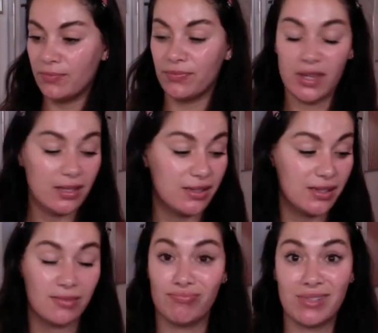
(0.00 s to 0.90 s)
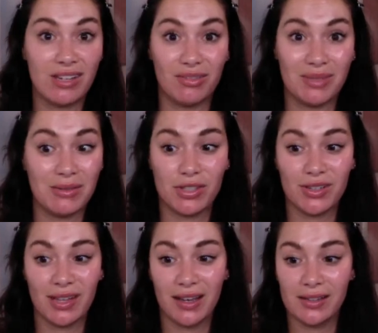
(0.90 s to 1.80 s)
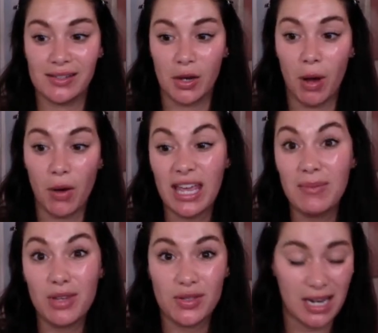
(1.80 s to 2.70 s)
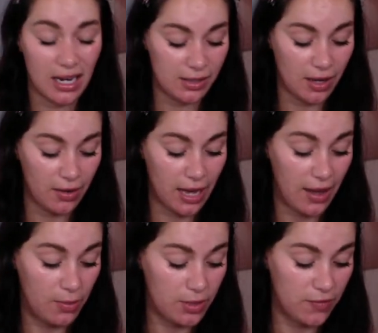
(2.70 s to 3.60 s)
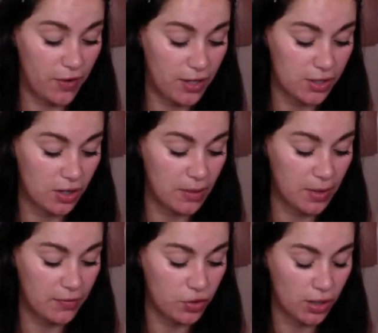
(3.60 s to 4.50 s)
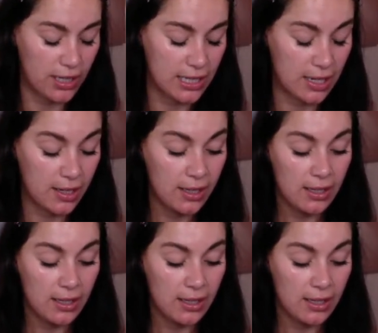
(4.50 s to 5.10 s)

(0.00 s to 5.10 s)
This serum didn't do that. So I'll keep using it because it was the first time that I've tried it.